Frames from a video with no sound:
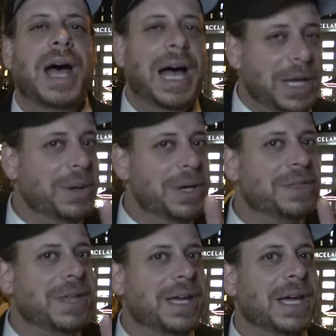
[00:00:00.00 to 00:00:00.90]
I know what you're
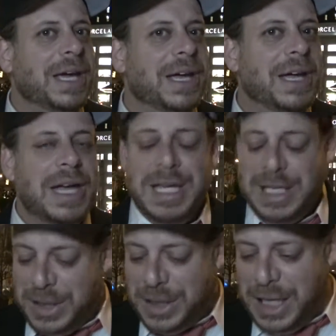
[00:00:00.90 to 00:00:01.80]
thinking.
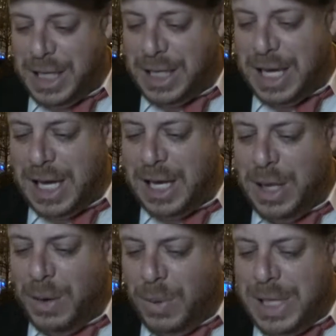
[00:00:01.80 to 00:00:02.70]
You're thinking that,
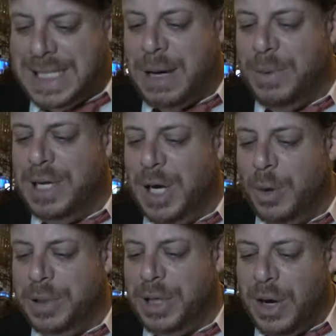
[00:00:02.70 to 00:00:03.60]
well, that's not when they
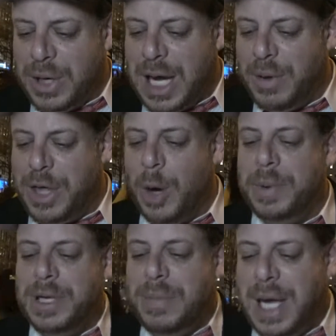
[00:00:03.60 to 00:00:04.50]
opened. Okay, well, they
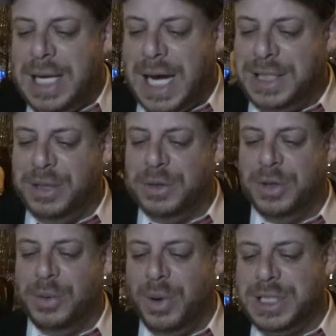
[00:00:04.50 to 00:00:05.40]
opened in May
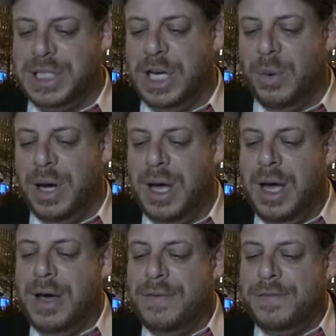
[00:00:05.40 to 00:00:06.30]
1931. So you know what?
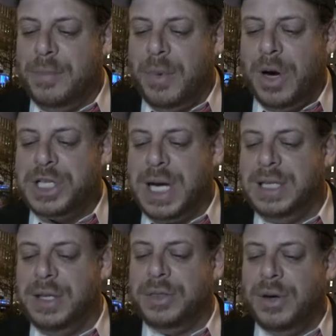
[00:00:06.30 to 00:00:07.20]
From March
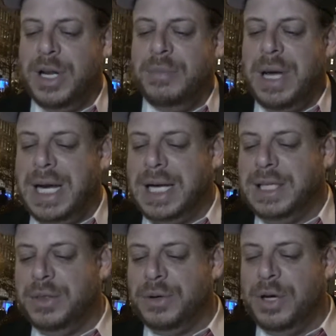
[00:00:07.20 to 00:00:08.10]
1930 to May
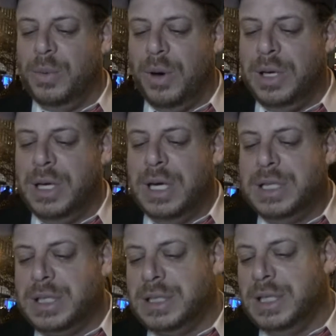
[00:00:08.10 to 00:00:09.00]
1931,
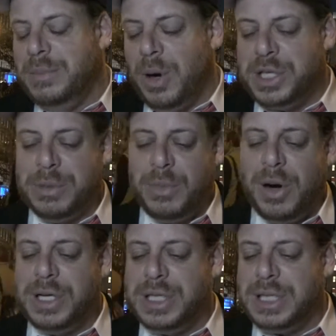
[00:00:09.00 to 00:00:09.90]
so let's see, March to
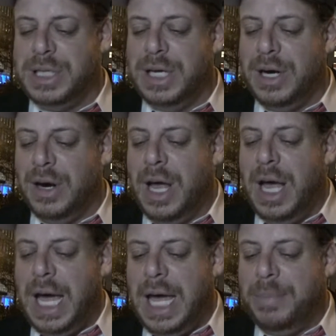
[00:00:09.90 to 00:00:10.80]
March is a year,
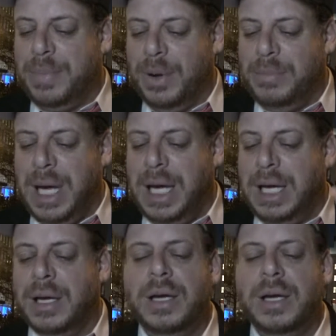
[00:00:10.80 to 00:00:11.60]
April, May.